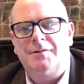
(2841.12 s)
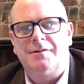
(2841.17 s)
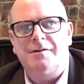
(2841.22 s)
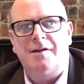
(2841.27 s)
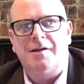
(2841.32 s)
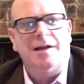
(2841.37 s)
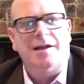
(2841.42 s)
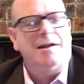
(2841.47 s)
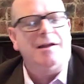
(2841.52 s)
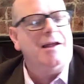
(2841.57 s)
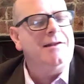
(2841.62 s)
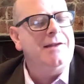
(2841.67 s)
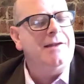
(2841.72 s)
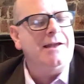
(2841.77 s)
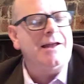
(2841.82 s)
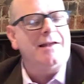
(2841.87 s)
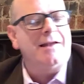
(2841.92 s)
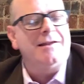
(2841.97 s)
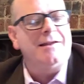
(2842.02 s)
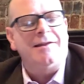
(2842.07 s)
And I
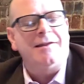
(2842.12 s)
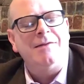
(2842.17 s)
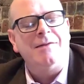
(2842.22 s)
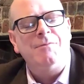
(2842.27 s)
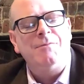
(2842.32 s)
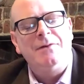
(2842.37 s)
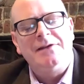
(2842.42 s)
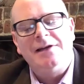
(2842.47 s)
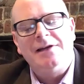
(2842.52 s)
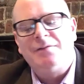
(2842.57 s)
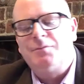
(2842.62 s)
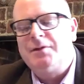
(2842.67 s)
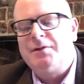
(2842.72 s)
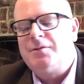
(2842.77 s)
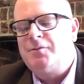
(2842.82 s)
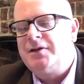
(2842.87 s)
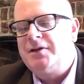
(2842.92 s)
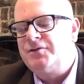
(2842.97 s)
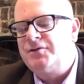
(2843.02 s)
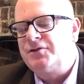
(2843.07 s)
think we did.
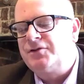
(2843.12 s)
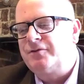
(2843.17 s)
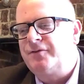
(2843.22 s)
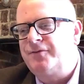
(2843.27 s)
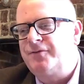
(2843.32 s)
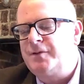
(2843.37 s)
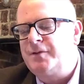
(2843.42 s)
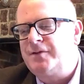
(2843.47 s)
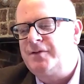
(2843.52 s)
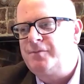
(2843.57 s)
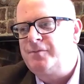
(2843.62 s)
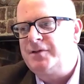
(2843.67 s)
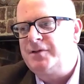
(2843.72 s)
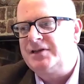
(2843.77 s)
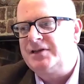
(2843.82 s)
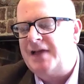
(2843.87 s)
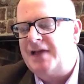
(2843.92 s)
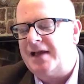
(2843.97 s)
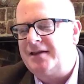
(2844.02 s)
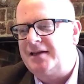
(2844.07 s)
We
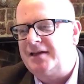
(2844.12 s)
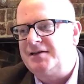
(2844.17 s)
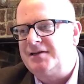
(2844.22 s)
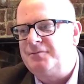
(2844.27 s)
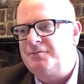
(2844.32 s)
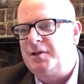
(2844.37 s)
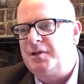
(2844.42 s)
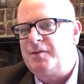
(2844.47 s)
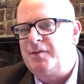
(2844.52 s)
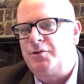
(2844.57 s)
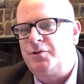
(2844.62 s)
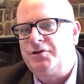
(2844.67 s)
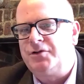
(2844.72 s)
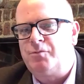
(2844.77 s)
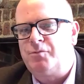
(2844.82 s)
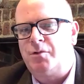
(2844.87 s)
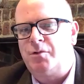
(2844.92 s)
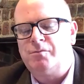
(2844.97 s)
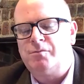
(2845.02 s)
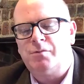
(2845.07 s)
sat there, didn't we, and
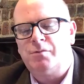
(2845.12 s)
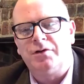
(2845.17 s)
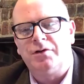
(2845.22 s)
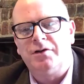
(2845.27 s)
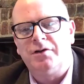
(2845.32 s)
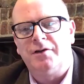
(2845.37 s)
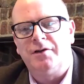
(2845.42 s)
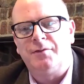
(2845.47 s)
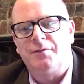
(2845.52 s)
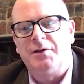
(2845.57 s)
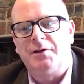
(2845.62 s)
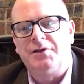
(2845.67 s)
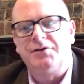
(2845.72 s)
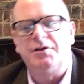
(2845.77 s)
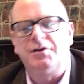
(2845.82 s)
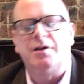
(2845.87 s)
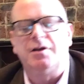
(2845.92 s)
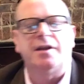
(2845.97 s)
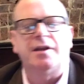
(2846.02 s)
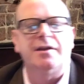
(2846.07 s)
wondered what on earth we could
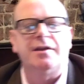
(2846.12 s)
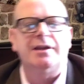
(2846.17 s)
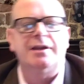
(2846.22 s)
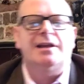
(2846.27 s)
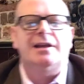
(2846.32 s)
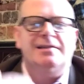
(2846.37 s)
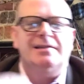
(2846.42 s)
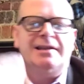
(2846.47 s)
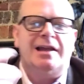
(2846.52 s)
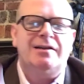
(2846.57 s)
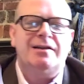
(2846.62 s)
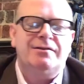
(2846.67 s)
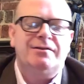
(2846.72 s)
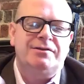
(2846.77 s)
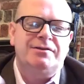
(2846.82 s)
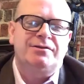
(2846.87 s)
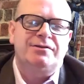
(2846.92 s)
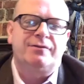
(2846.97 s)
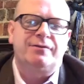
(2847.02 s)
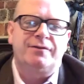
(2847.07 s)
do. And I think
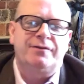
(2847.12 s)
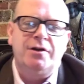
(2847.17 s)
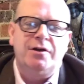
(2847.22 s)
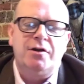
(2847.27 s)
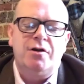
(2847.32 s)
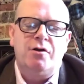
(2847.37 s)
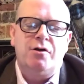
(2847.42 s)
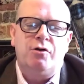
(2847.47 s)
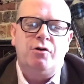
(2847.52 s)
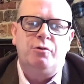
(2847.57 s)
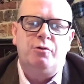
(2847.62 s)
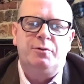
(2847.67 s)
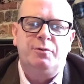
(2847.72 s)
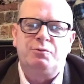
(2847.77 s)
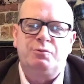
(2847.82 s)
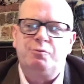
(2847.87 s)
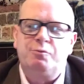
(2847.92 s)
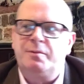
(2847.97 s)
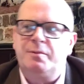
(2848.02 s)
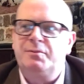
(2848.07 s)
that sort of
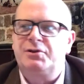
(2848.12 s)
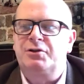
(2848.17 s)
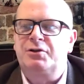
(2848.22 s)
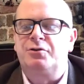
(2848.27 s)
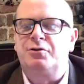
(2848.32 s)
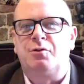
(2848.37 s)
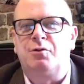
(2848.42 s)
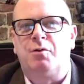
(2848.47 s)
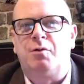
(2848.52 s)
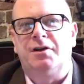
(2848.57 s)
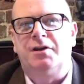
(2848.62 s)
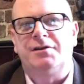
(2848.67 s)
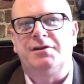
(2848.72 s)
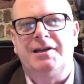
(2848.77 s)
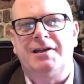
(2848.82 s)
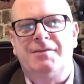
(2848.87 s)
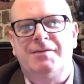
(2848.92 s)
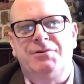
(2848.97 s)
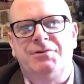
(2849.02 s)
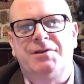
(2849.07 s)
almost whimsical
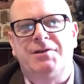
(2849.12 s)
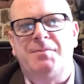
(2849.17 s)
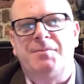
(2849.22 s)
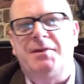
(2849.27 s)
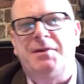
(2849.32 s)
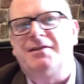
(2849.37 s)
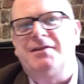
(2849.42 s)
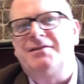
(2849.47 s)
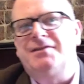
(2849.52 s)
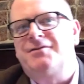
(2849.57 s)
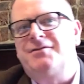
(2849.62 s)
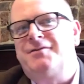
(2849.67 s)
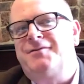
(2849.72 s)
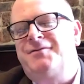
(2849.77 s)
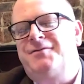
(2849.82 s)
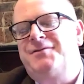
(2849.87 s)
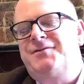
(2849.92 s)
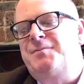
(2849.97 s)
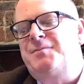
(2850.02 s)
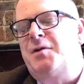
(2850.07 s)
quality was the bit that sort
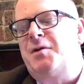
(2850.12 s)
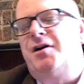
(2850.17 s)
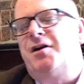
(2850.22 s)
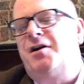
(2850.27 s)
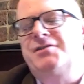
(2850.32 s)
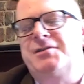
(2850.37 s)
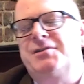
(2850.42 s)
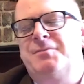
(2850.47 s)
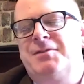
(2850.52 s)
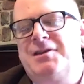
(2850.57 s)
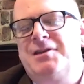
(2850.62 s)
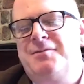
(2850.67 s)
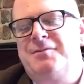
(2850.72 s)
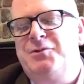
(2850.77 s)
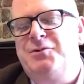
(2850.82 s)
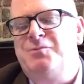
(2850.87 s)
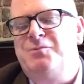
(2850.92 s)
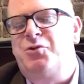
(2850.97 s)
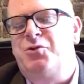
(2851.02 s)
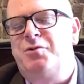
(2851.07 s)
of sparked some of
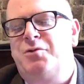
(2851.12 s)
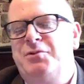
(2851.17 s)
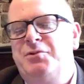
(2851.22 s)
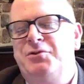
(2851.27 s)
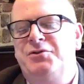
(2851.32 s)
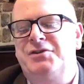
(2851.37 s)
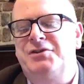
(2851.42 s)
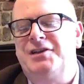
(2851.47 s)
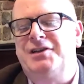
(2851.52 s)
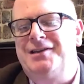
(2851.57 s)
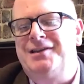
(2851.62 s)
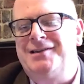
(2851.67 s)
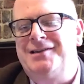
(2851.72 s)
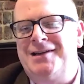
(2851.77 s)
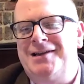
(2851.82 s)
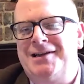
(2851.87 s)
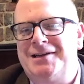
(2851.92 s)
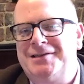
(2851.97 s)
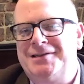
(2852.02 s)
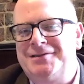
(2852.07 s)
the more amusing
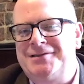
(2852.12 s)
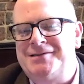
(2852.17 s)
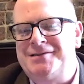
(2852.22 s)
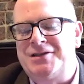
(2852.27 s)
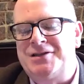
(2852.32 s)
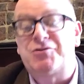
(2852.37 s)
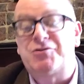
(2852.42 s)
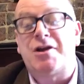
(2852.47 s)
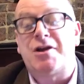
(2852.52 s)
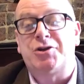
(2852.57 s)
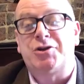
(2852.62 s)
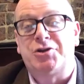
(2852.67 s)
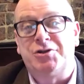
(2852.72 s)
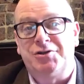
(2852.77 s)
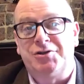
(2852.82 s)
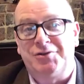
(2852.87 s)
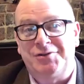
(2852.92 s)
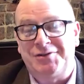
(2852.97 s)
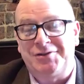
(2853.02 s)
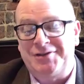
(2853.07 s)

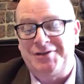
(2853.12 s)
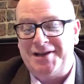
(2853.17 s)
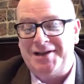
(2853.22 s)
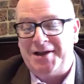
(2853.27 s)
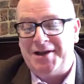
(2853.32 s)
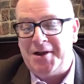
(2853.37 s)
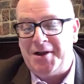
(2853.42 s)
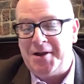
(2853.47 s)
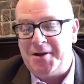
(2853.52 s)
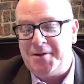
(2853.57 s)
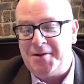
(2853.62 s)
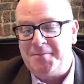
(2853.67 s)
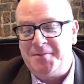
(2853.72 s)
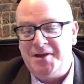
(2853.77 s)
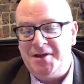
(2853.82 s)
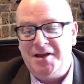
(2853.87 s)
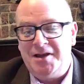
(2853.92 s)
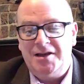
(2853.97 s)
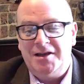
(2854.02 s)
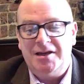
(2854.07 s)
distractions.
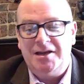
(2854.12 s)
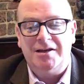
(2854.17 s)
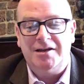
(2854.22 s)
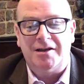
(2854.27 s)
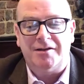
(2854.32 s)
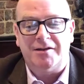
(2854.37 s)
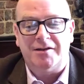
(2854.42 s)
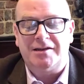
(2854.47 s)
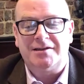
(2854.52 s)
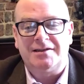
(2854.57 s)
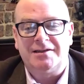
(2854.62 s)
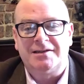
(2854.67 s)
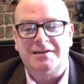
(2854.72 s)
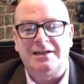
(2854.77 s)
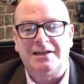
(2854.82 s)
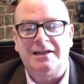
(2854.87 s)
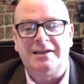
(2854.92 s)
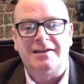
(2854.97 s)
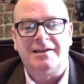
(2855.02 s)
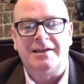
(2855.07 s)
The
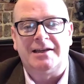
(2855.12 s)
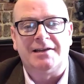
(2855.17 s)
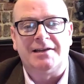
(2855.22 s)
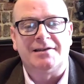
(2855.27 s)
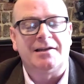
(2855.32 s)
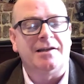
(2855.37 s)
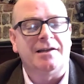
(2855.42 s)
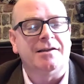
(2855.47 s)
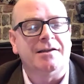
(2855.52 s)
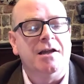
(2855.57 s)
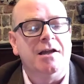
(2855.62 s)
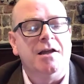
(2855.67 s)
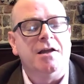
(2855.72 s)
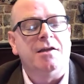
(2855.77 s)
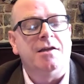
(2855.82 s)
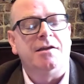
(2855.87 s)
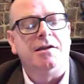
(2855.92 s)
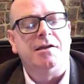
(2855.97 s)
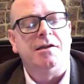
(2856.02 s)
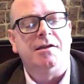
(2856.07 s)
silly things like
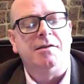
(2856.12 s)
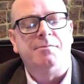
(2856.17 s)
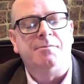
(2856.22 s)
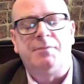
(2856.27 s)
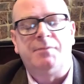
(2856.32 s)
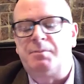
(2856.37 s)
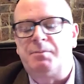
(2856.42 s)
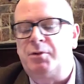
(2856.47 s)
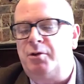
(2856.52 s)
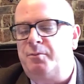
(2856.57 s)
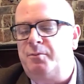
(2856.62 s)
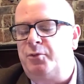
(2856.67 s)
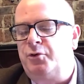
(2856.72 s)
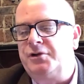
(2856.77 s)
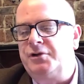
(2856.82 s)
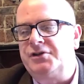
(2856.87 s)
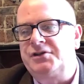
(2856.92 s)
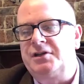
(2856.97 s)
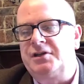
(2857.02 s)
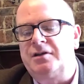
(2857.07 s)
the plot
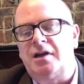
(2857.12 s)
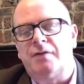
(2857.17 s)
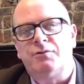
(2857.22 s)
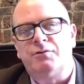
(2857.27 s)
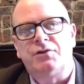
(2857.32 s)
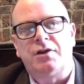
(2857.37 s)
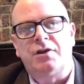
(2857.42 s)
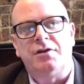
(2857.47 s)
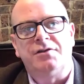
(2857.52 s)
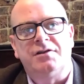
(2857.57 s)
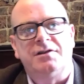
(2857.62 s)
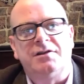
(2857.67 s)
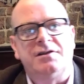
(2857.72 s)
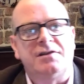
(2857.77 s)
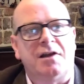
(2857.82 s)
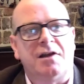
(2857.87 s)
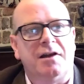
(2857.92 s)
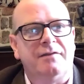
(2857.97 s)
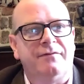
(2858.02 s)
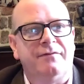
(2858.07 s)
points that I was going to
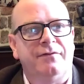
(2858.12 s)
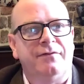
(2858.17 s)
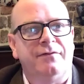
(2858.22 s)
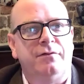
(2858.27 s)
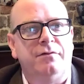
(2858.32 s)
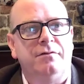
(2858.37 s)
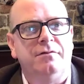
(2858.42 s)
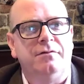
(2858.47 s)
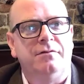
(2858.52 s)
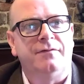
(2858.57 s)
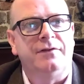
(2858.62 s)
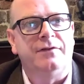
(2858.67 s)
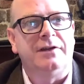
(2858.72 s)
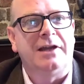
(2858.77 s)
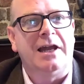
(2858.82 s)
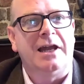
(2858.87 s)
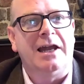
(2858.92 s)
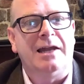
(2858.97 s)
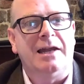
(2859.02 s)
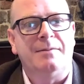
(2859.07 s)
design for the
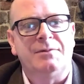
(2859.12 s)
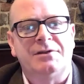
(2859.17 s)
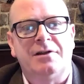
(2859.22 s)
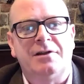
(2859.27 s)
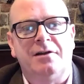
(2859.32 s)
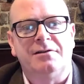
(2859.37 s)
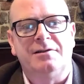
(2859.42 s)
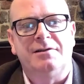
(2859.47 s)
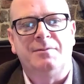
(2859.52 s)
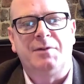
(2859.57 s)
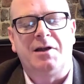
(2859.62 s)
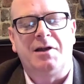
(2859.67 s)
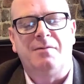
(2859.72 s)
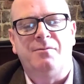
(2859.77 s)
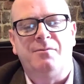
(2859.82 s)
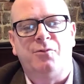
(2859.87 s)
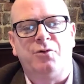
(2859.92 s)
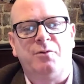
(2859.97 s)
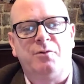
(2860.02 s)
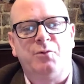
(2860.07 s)
game started to
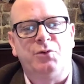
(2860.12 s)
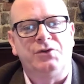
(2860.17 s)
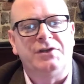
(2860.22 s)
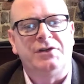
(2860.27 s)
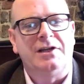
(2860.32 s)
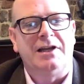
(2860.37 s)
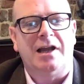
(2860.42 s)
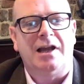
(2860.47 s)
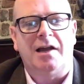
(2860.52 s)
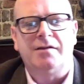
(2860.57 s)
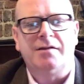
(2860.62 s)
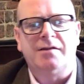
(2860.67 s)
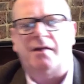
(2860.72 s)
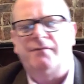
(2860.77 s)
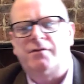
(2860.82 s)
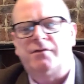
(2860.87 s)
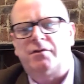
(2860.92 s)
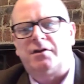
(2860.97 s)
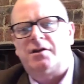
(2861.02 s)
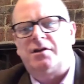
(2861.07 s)
become more and more silly. I've
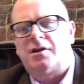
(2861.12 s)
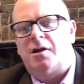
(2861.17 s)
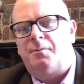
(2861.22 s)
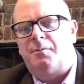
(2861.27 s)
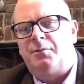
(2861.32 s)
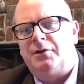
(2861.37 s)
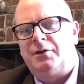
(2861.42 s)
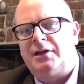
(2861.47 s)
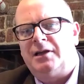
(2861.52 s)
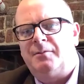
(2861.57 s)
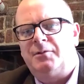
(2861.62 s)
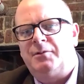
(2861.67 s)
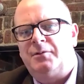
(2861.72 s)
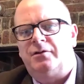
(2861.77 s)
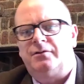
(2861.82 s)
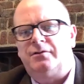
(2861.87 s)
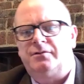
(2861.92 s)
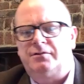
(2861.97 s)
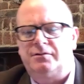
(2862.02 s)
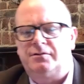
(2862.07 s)
got a couple here, but
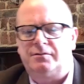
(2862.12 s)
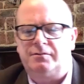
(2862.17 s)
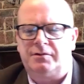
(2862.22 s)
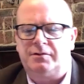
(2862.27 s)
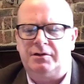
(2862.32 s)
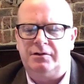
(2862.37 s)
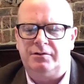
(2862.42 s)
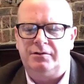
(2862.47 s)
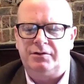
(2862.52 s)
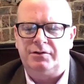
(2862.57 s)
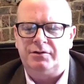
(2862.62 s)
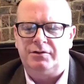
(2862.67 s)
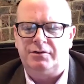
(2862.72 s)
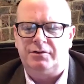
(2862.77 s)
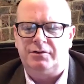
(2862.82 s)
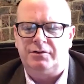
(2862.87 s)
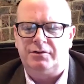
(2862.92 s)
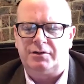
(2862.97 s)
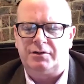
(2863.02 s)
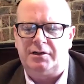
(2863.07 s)
not
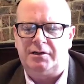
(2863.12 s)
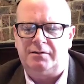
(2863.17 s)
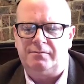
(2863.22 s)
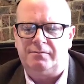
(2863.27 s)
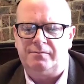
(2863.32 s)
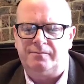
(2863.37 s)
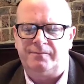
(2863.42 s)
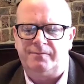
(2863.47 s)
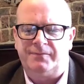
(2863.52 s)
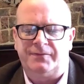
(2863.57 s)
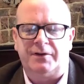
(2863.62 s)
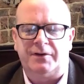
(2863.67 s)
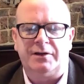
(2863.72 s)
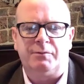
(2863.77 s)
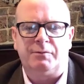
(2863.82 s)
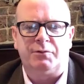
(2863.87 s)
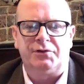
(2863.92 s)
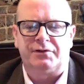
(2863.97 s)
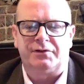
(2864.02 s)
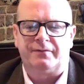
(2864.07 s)
hugely
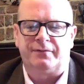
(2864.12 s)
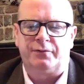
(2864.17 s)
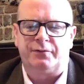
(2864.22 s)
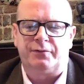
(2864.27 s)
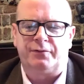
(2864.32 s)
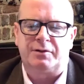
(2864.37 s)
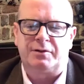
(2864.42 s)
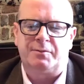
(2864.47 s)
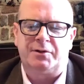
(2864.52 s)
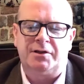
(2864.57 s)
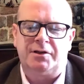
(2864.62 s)
funny ones, unfortunately.